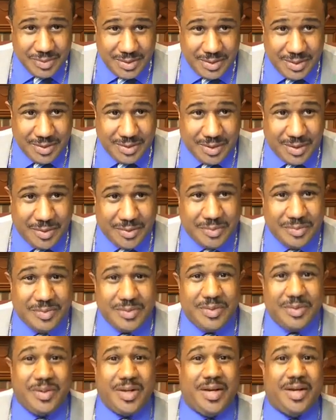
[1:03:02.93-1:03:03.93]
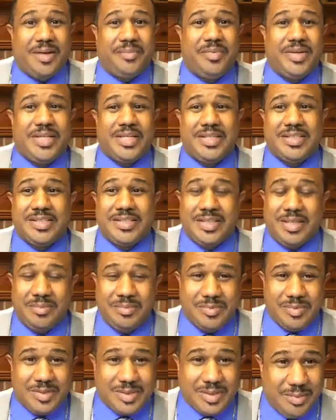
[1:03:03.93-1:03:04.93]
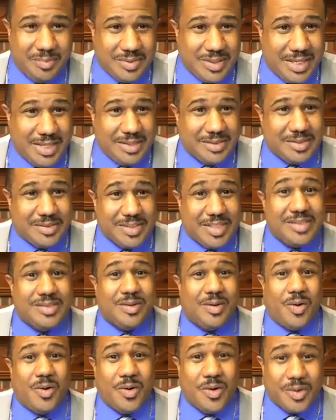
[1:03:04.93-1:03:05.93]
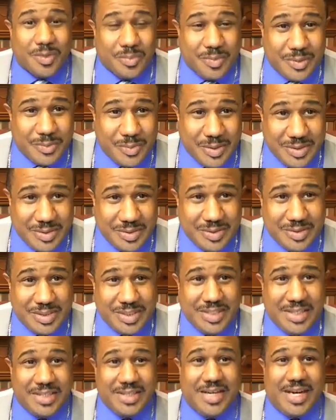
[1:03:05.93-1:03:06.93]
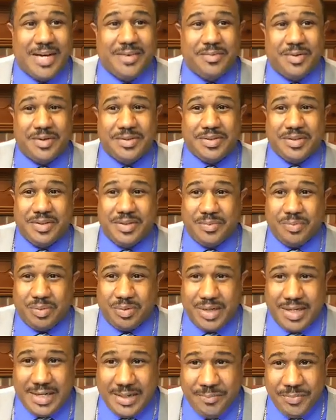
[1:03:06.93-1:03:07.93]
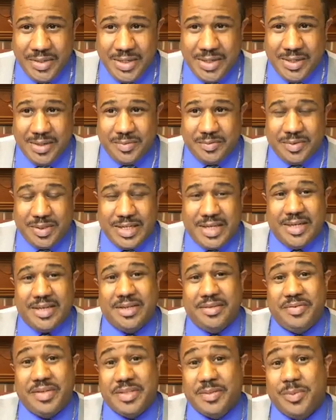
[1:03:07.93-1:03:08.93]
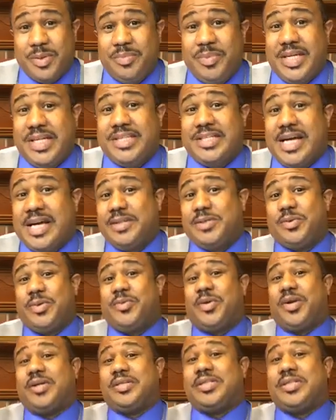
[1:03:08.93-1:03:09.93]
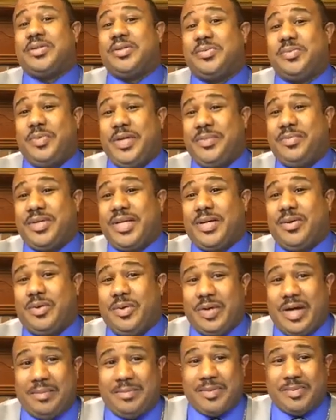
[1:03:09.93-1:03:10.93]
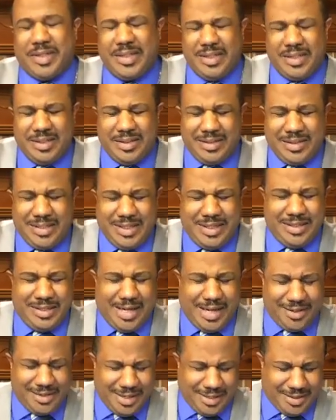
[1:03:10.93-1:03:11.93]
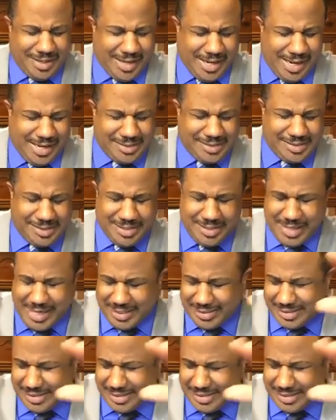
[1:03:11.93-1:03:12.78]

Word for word: you know, uh, because some some things are just horrible what you see, and God wants you to pray for that individual. But many times we want to show people that oh I'm sp-. he no no no I see I